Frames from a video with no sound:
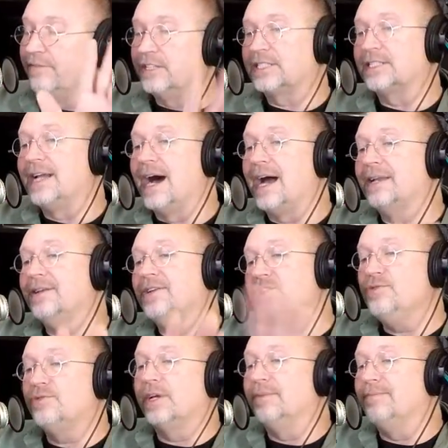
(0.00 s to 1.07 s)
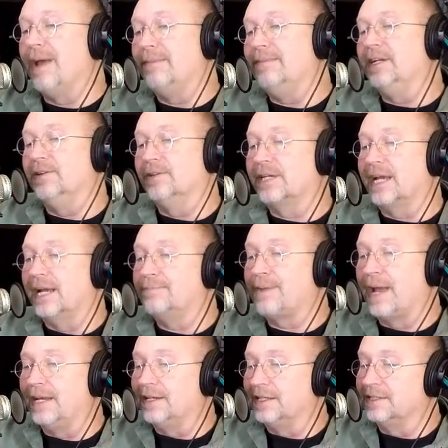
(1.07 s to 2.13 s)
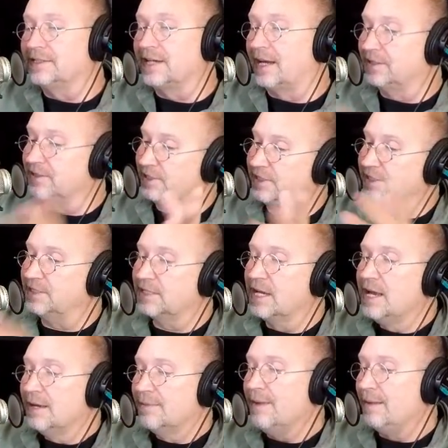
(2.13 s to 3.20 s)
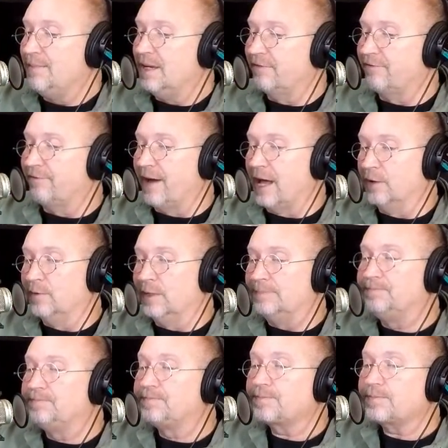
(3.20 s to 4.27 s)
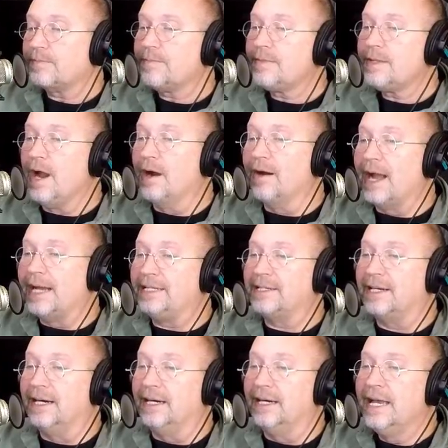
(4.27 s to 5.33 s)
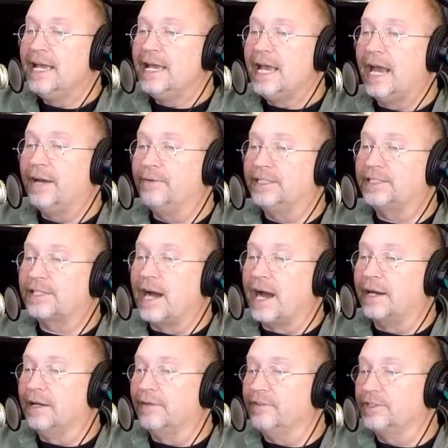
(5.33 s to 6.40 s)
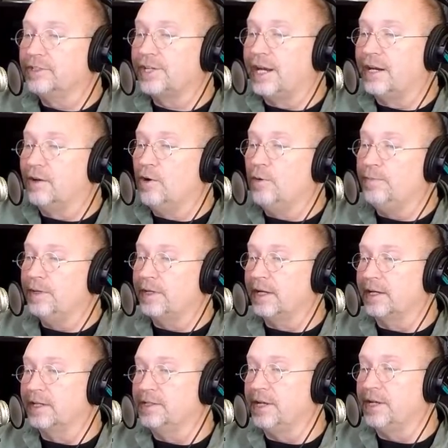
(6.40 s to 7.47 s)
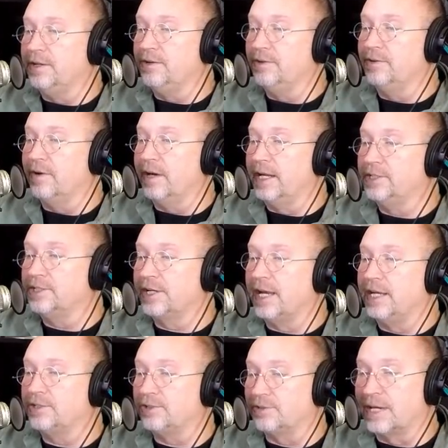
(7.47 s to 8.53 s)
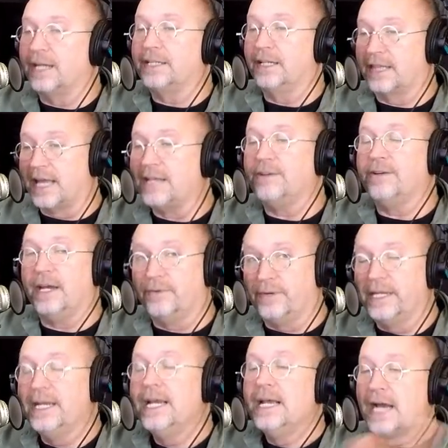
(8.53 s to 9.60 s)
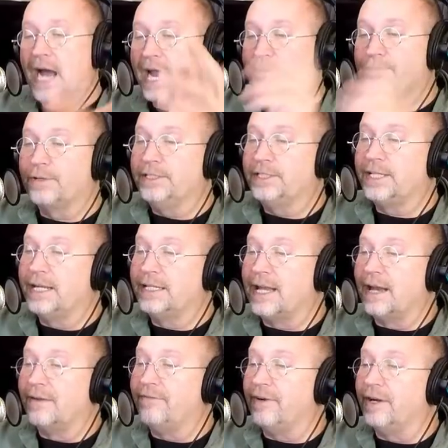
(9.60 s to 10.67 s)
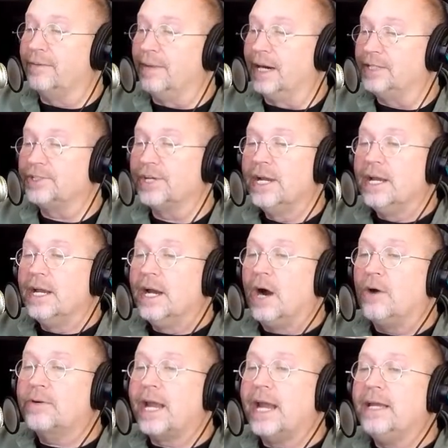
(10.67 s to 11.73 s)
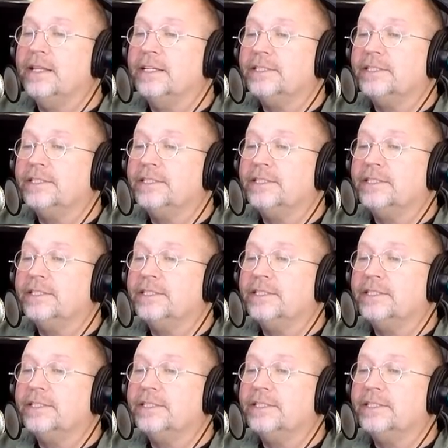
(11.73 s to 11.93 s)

But if it's not, you can maybe look at paleontology as maybe a follow up. All right. Uh, Henry Scott, love the channel. Hope you can continue great educational content. Thank you, Henry. I appreciate that very much. Okay.